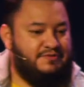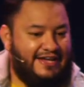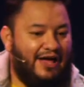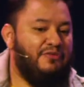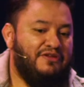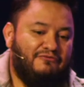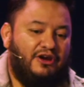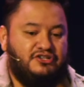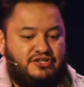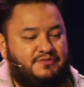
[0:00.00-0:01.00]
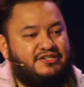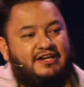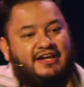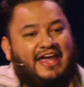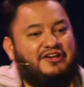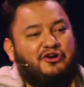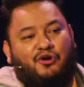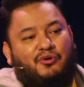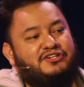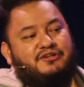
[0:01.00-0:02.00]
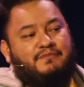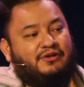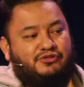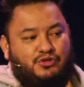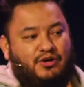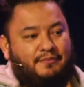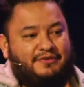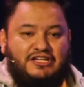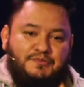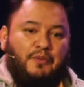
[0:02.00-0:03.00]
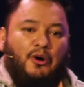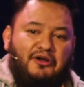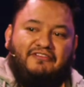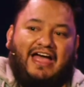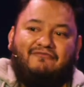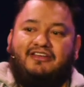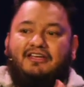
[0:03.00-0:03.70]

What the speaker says: Healthy friendships encourage and build you up. That's part of having